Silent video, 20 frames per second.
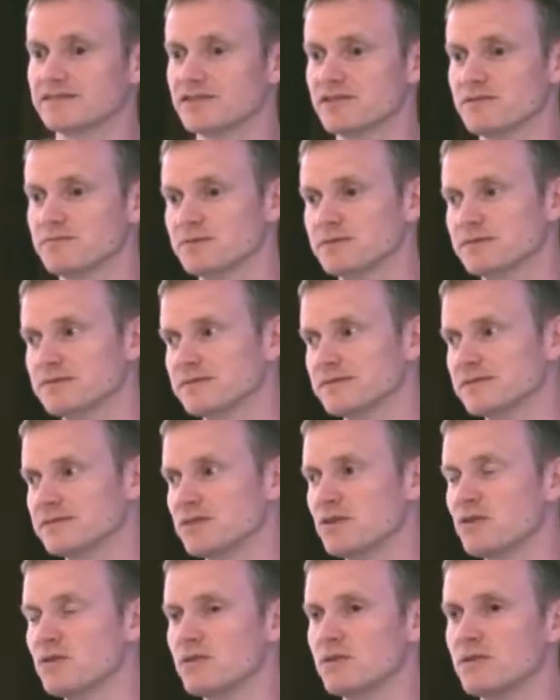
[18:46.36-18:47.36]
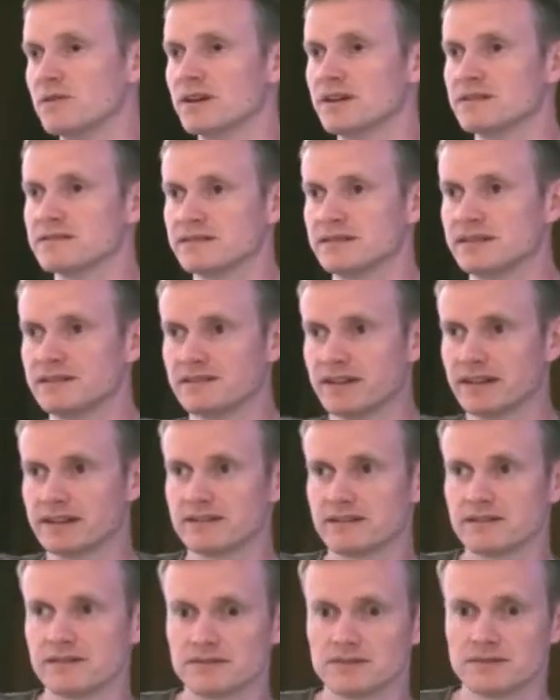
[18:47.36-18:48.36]
Drupal core goes in a
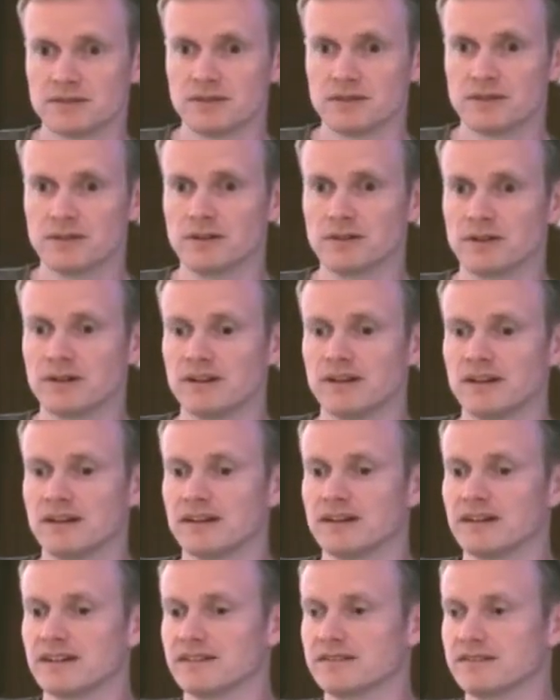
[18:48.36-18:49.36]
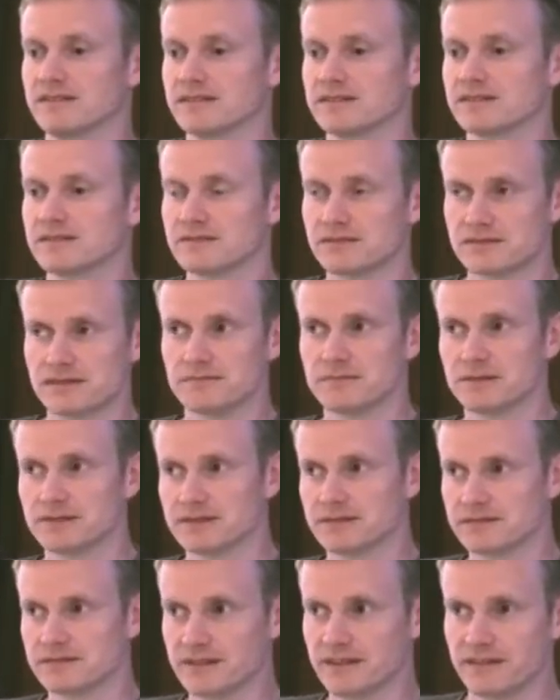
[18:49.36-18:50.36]
directory called core, and the contrib
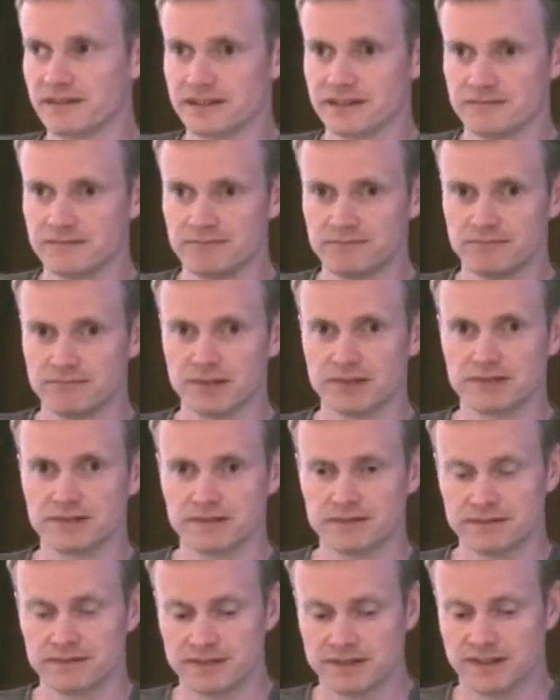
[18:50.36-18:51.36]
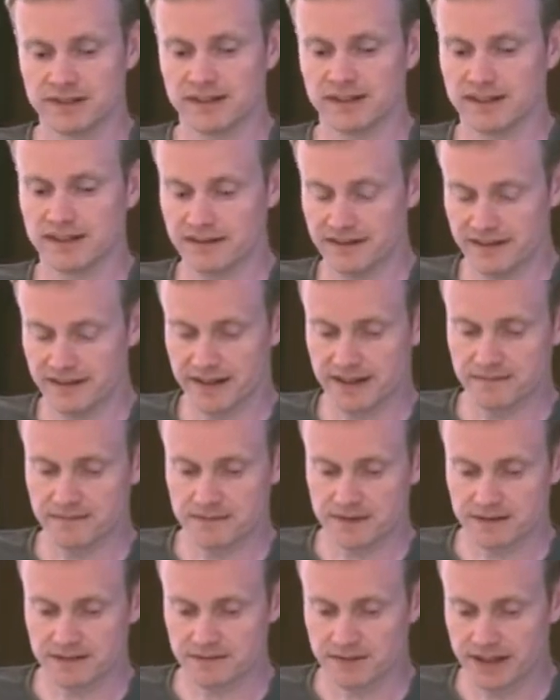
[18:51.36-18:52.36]
modules go in modules, and
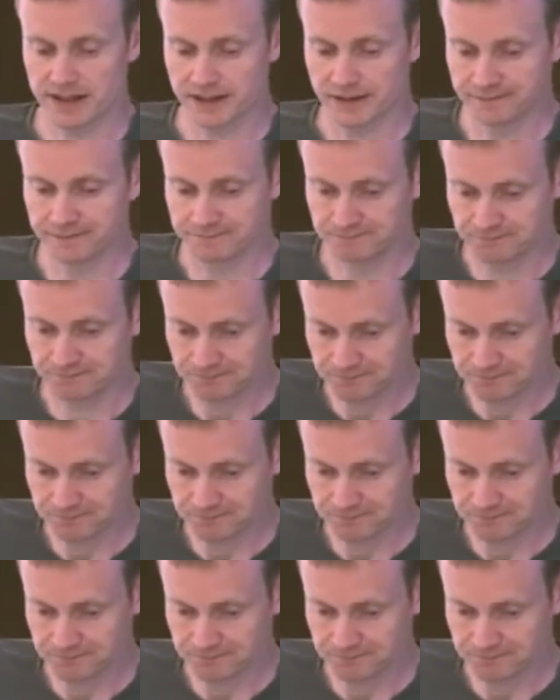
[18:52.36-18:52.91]
themes as well.